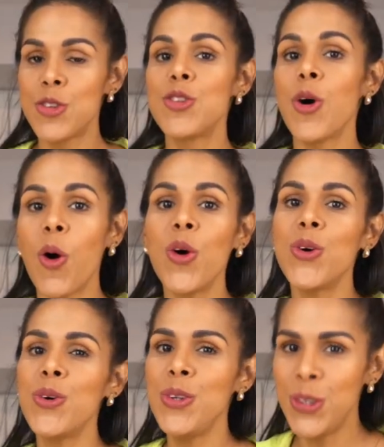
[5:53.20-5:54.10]

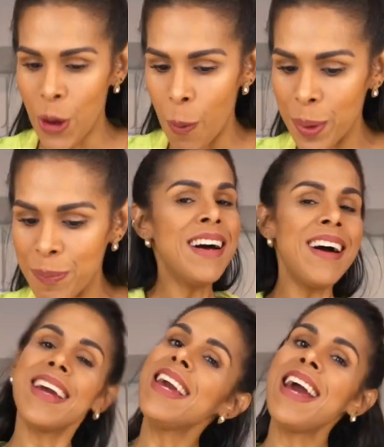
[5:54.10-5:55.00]
So yummy.
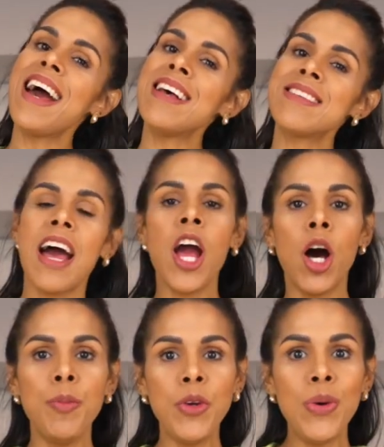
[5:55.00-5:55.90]
Okay guys, I
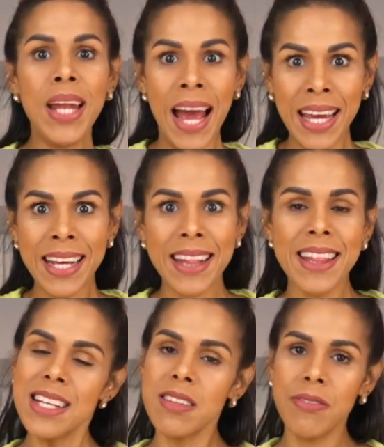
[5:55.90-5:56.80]
hope you like
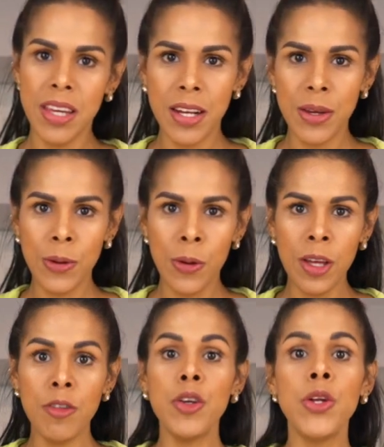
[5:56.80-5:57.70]
this video.
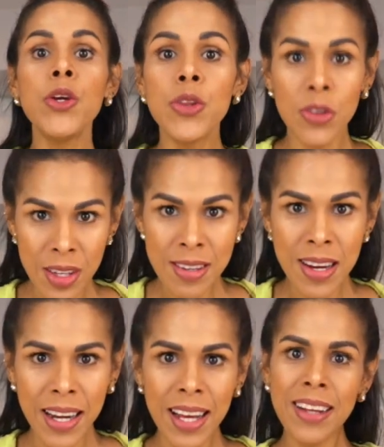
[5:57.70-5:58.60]
If you're new to the
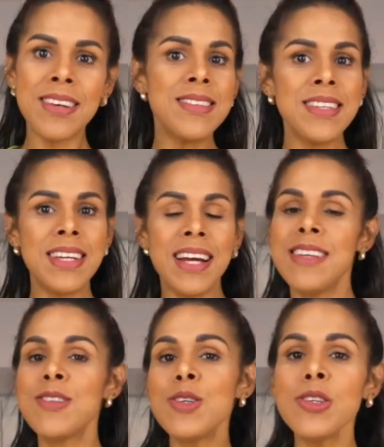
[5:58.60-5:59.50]
channel,
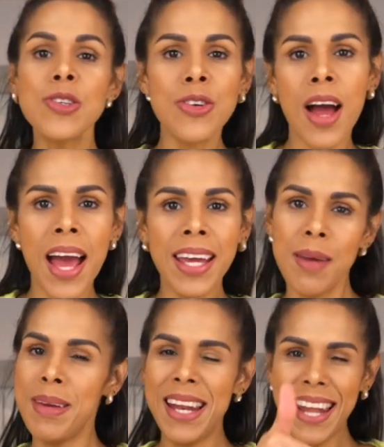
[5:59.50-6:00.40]
consider subscribe,
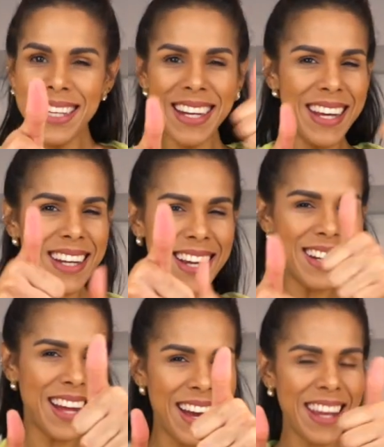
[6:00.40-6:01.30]
give me like,
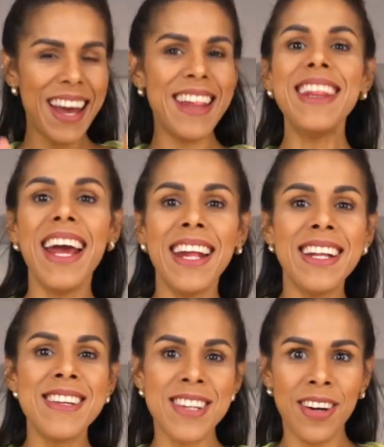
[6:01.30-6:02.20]
and
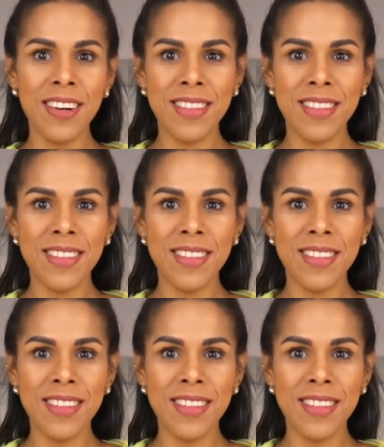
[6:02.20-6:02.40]
then share